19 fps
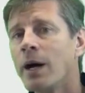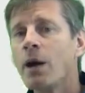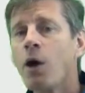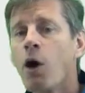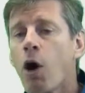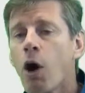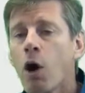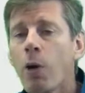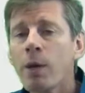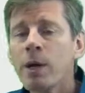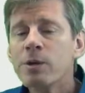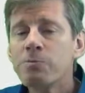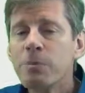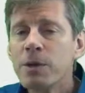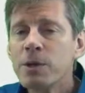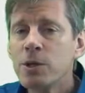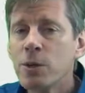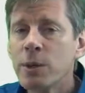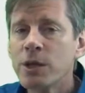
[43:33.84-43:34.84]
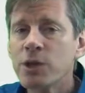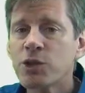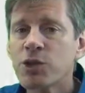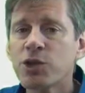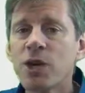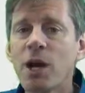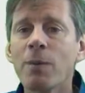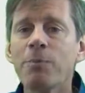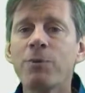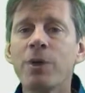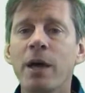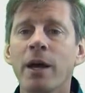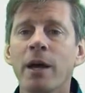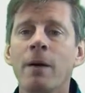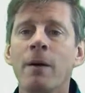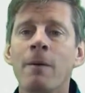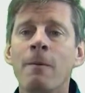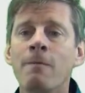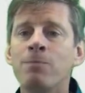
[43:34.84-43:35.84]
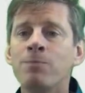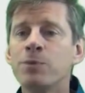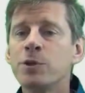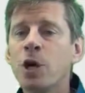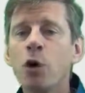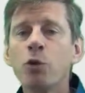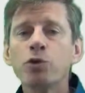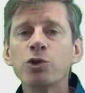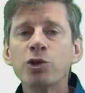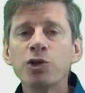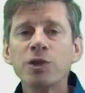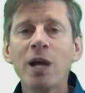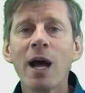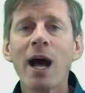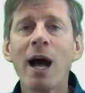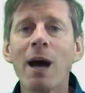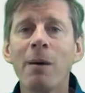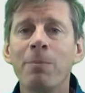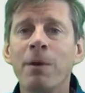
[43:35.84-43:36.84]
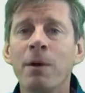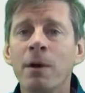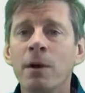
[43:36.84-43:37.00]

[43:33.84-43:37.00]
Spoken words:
Always be doing something. Don't stop.